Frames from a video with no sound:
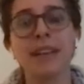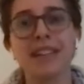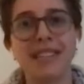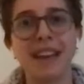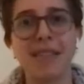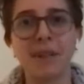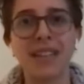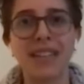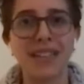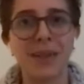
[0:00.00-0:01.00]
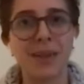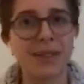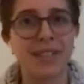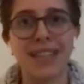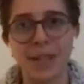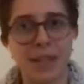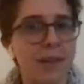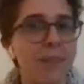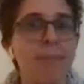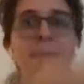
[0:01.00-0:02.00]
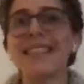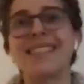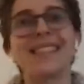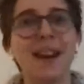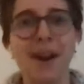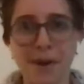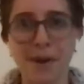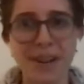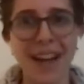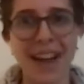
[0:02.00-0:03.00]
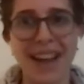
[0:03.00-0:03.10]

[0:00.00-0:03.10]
because everyone had done their course selection months ago.